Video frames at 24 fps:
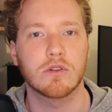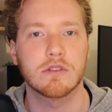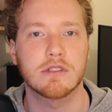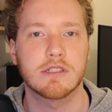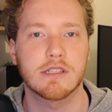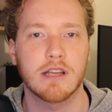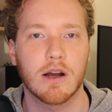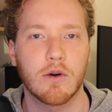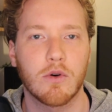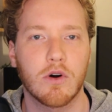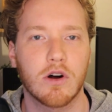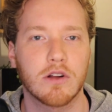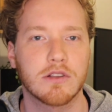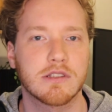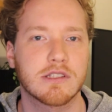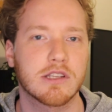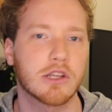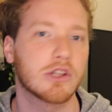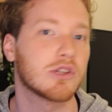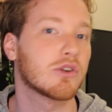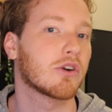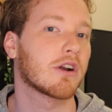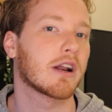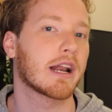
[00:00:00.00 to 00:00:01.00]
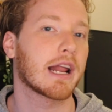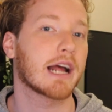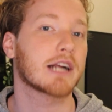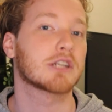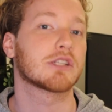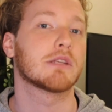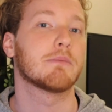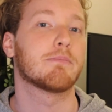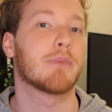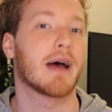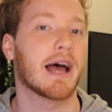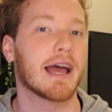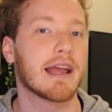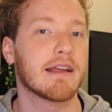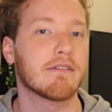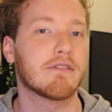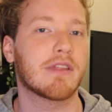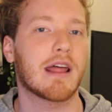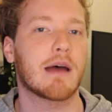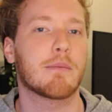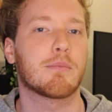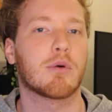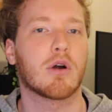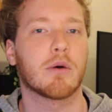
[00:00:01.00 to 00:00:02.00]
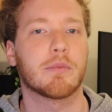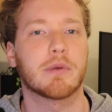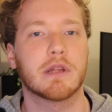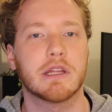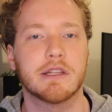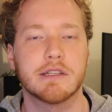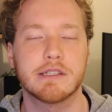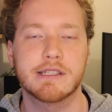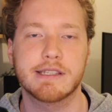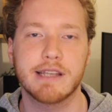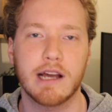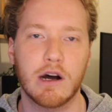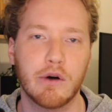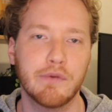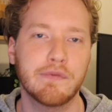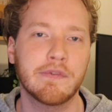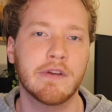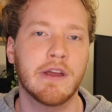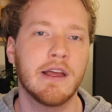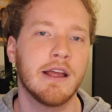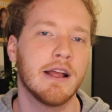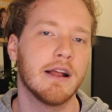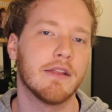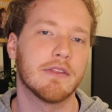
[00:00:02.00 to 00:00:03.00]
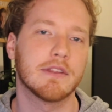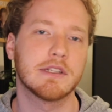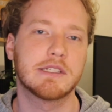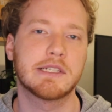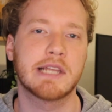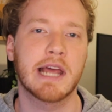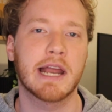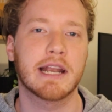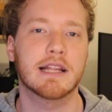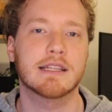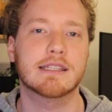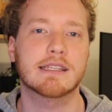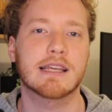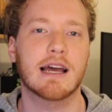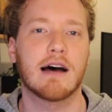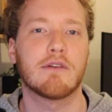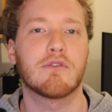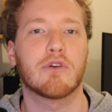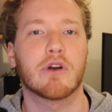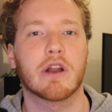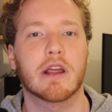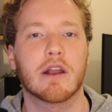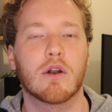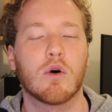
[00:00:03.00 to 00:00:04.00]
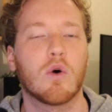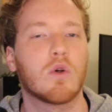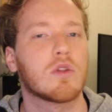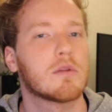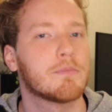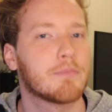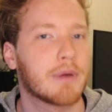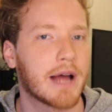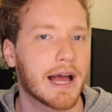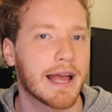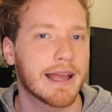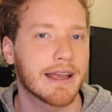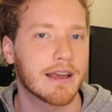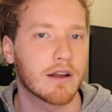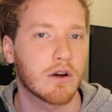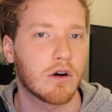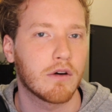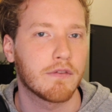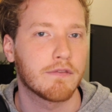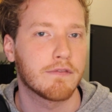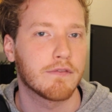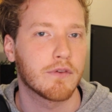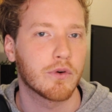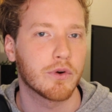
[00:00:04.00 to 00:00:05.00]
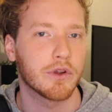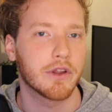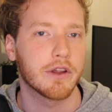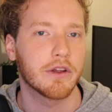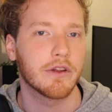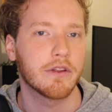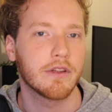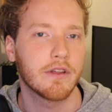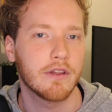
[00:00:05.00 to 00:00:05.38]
on, so on. So you're not actually paying for that property yourself, the tenant's covering it all and paying it off for you.